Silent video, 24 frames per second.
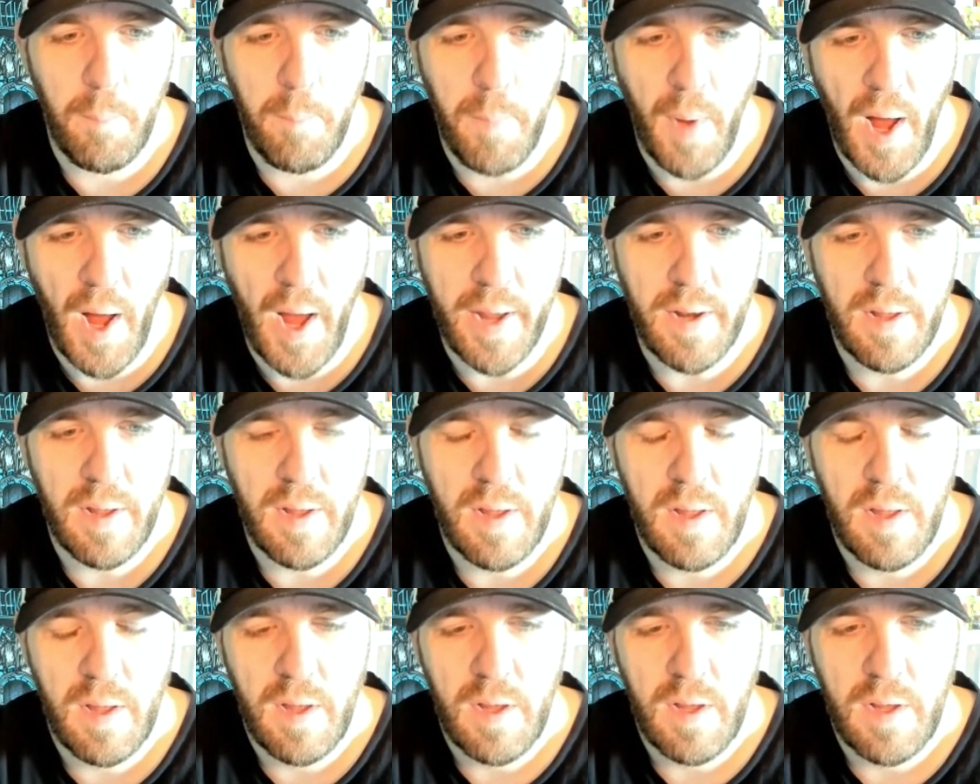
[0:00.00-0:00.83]
But
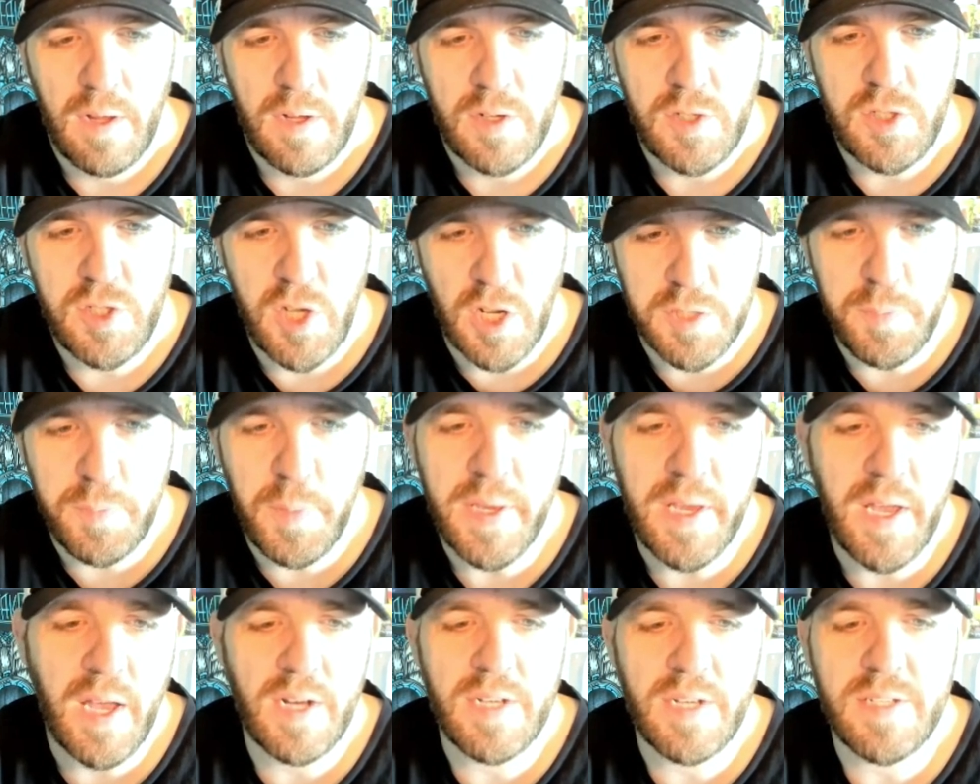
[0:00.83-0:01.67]
just
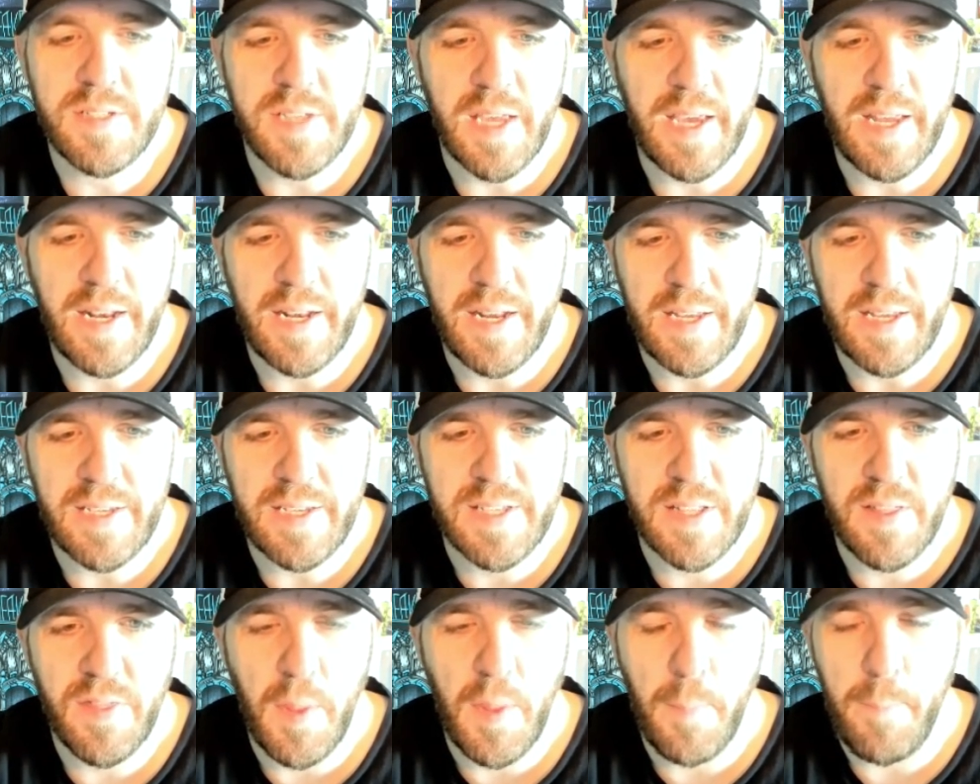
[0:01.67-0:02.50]
because it
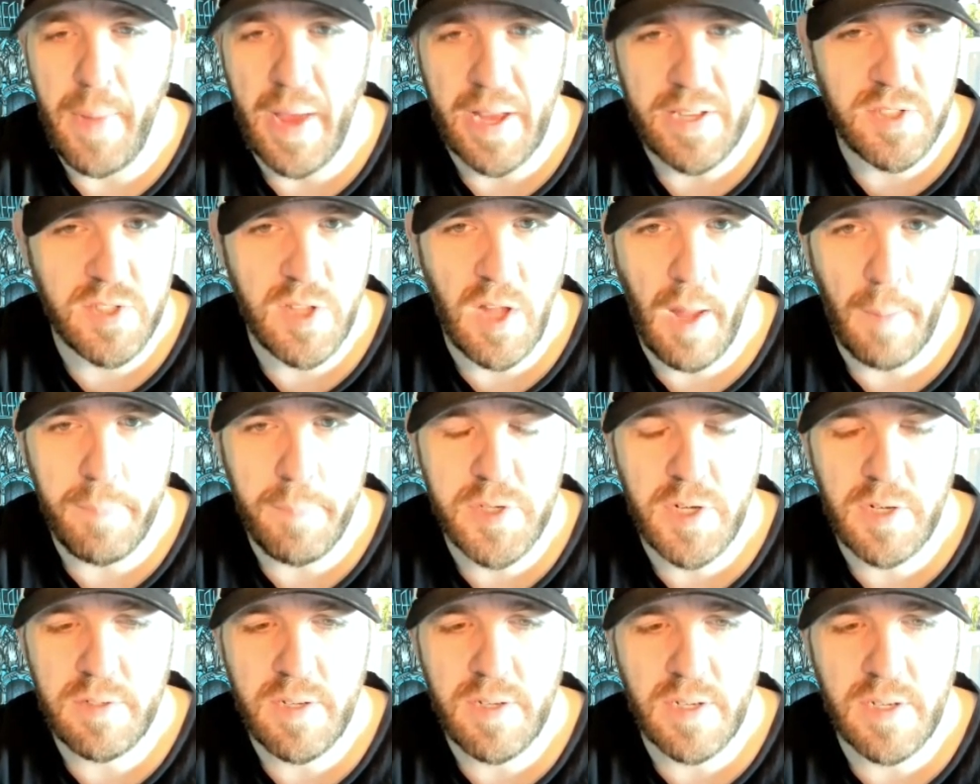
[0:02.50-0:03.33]
isn't the best
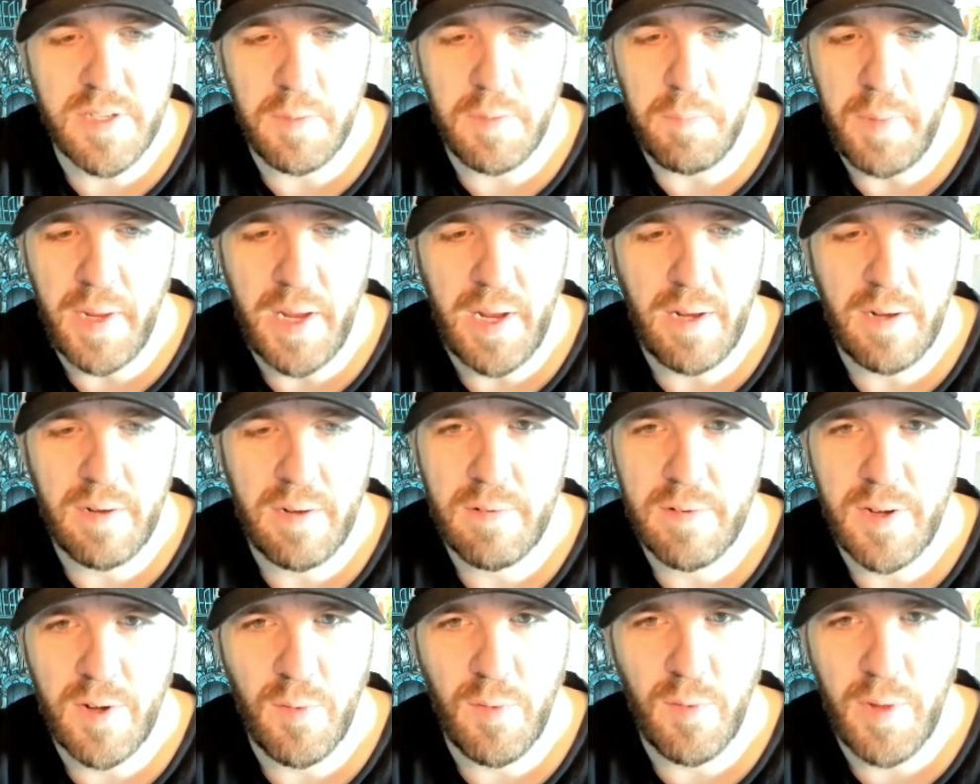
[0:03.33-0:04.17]
option doesn't
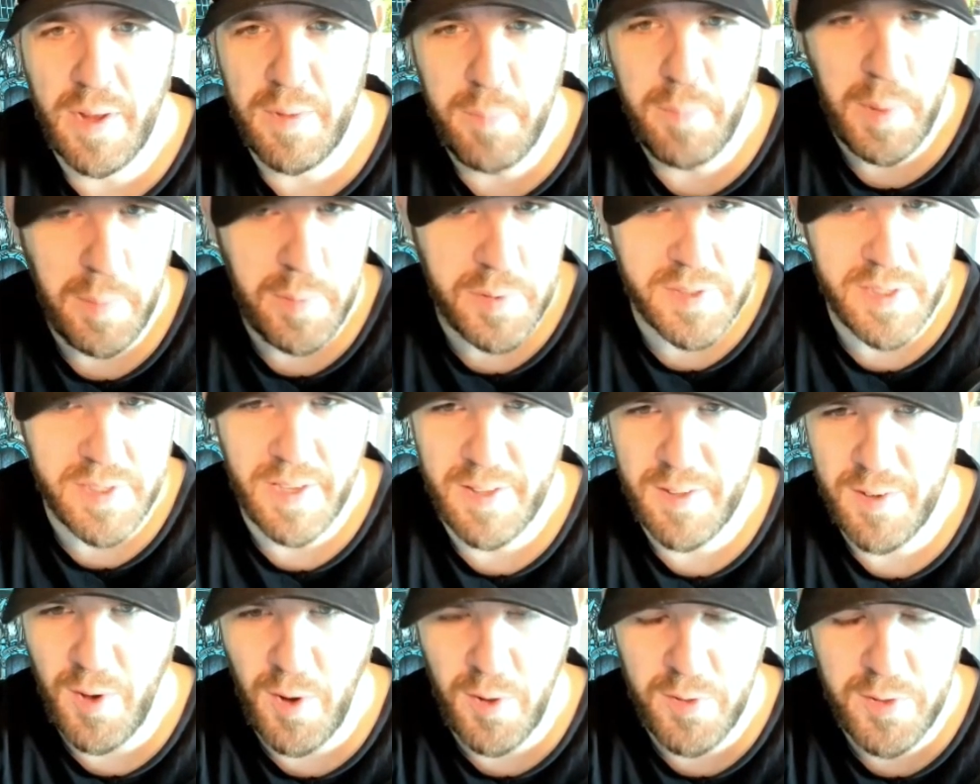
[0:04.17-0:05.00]
mean, and people say
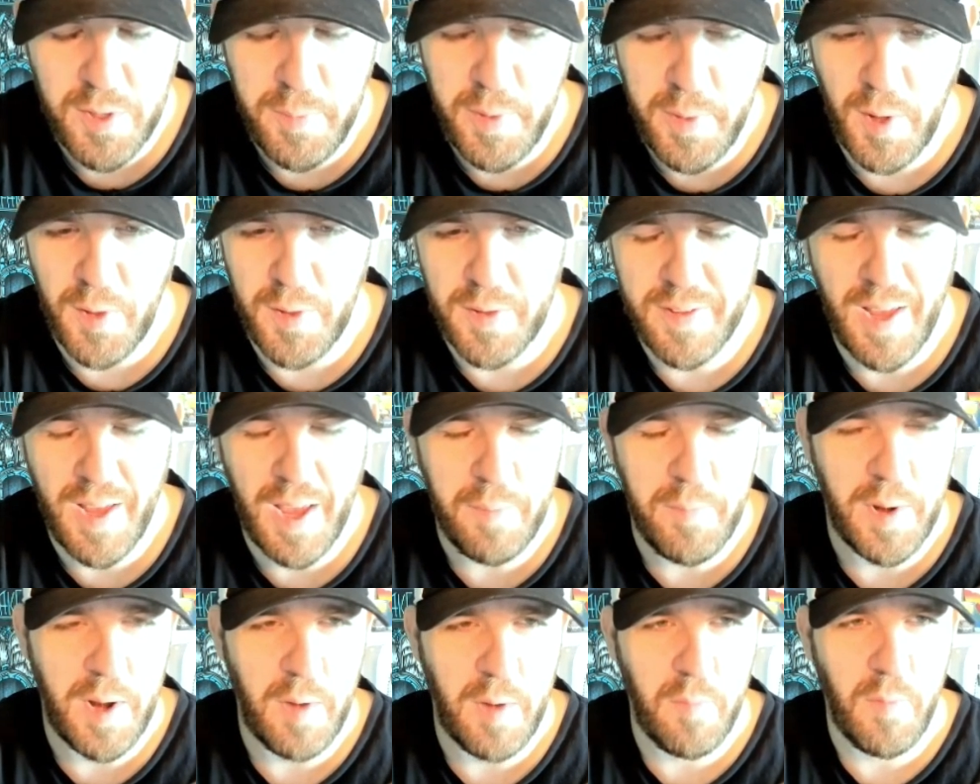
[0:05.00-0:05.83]
that to me all the
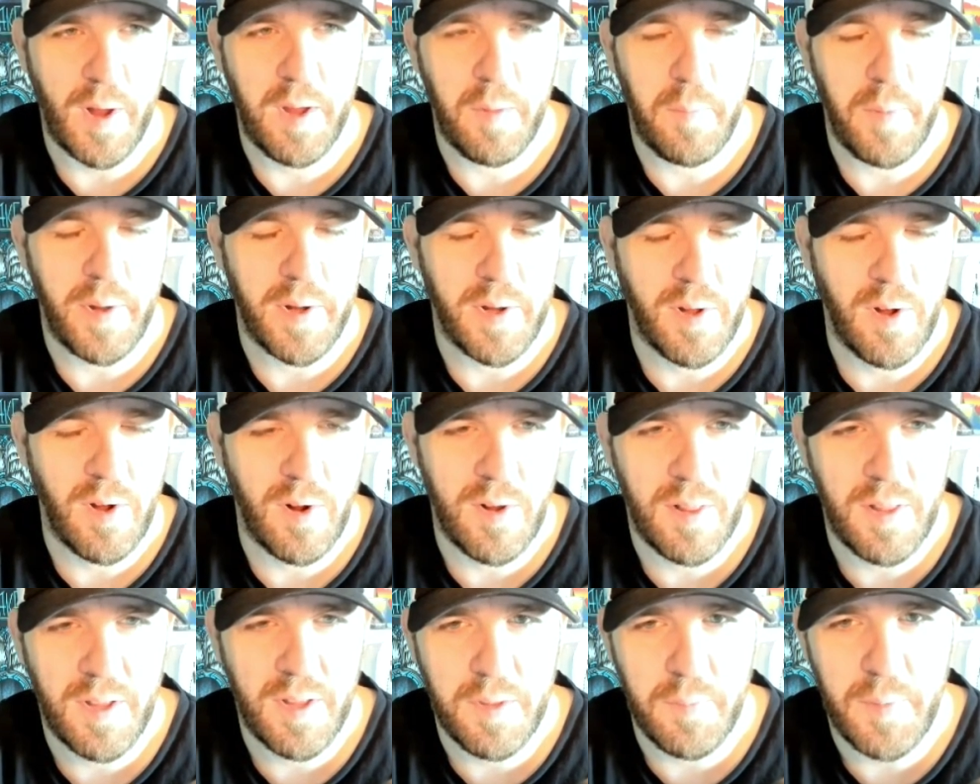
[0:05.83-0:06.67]
time when I recommend a
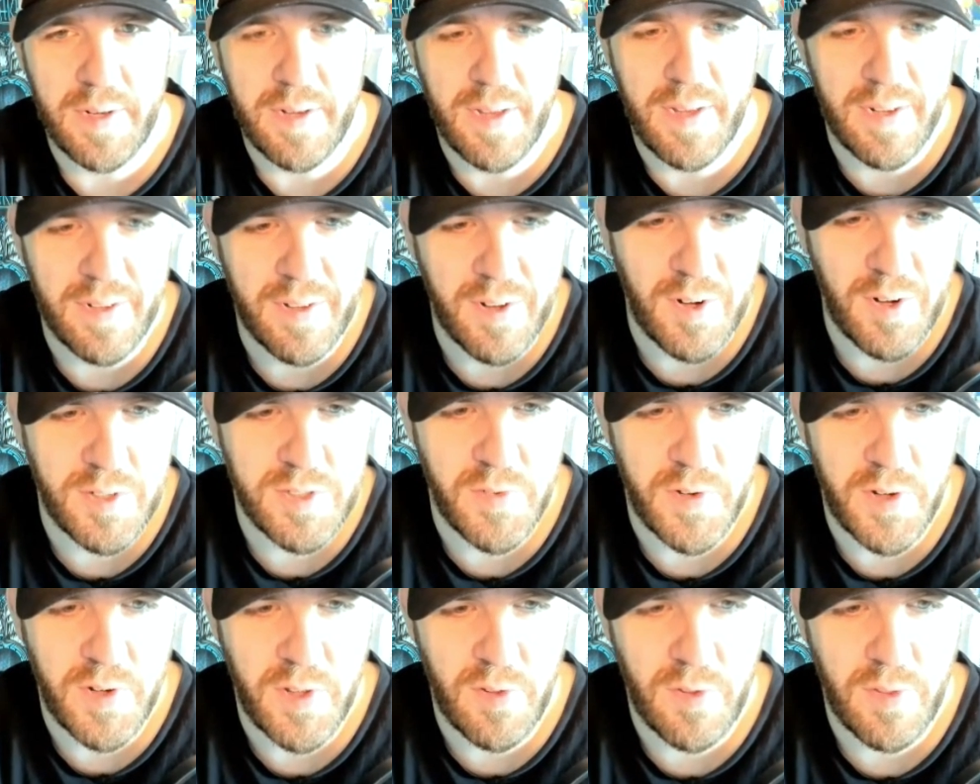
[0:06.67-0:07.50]
card on like my 10 cards
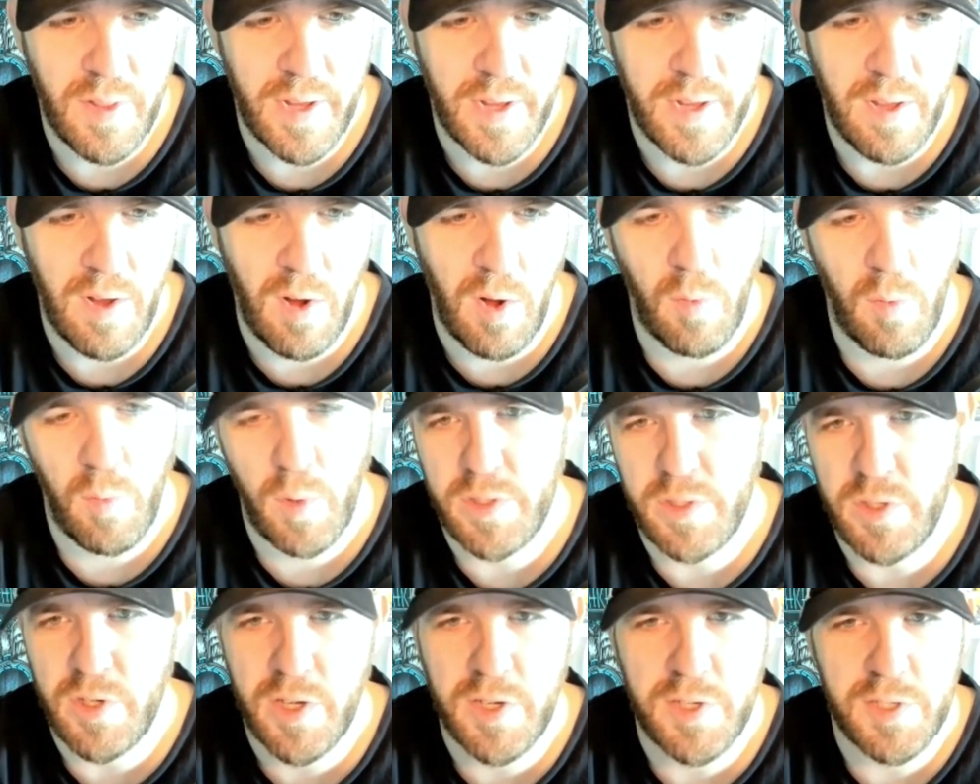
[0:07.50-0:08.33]
video, like, oh,
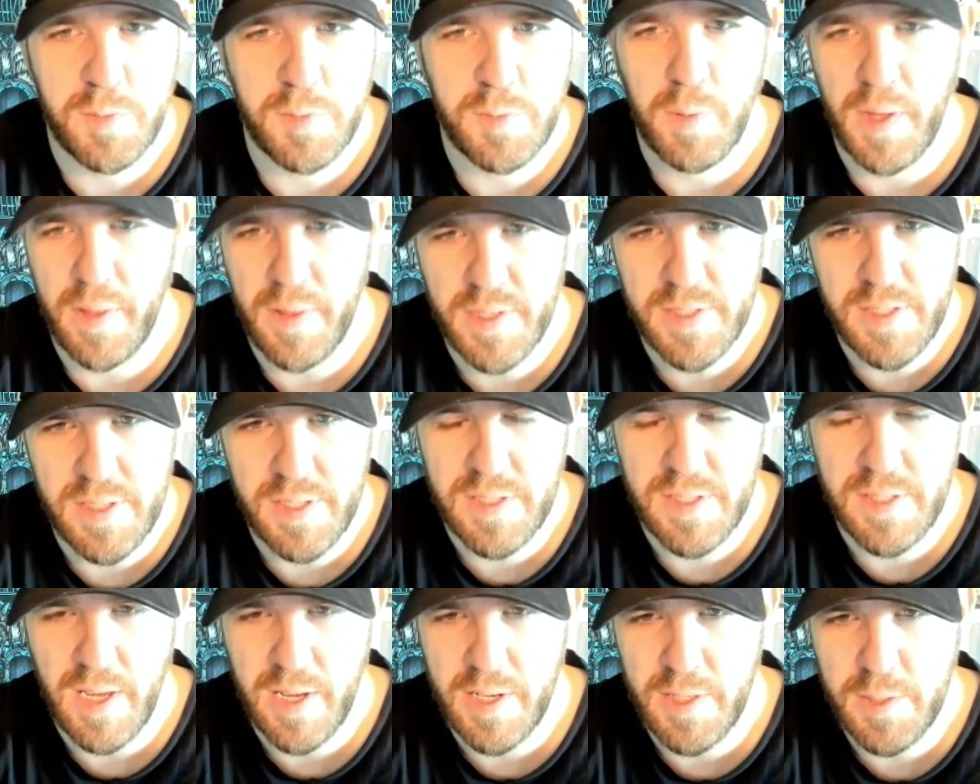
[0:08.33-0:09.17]
well, you could just play this
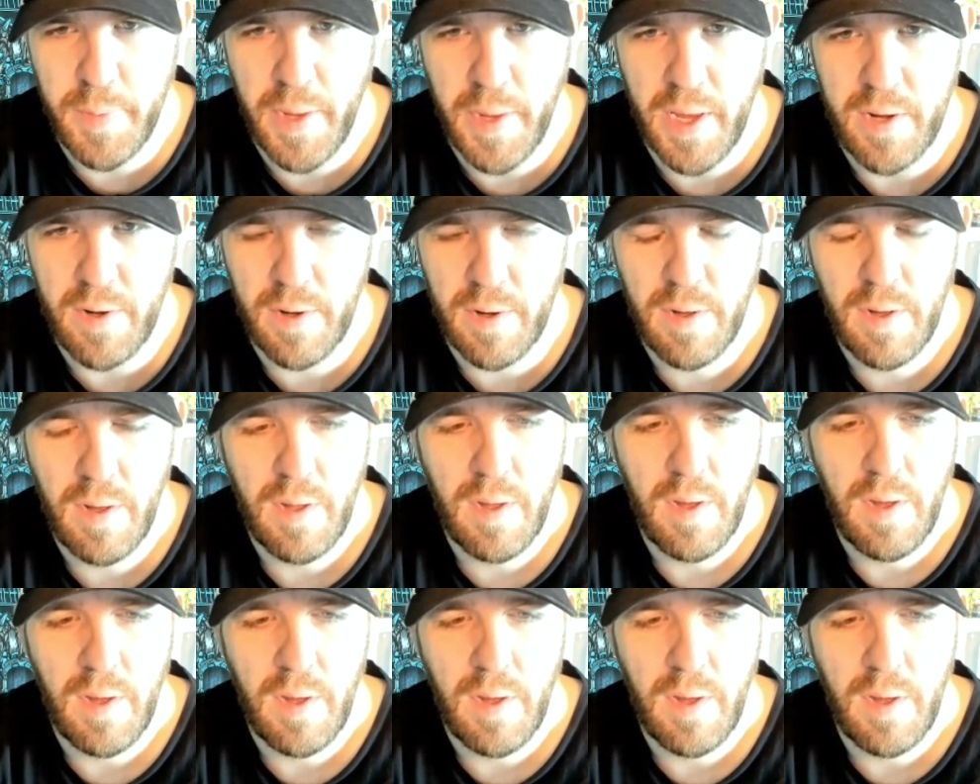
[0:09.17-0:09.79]
instead. It's better.